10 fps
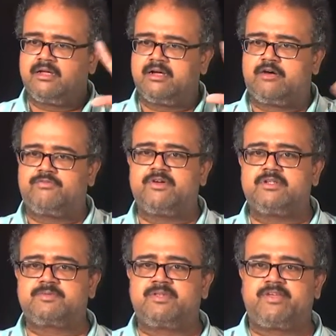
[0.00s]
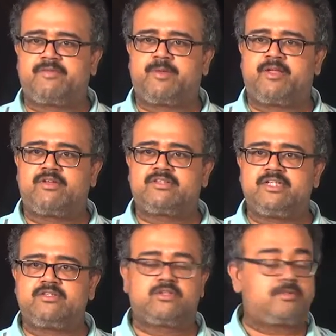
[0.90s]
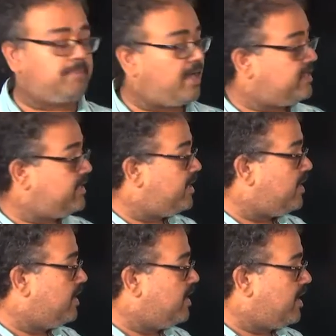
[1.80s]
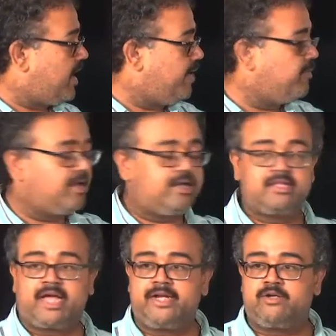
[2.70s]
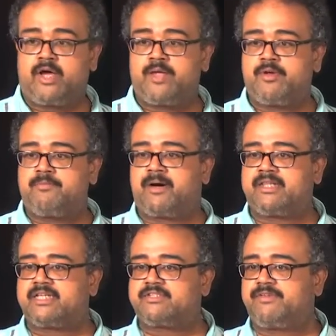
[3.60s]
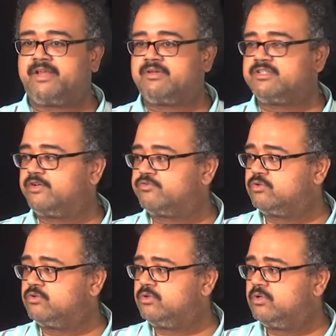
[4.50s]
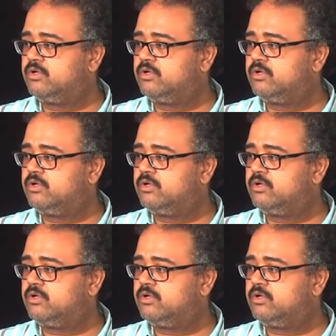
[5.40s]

of a specific frequency. So the path here I1, the I2, I1 path has a frequency of 2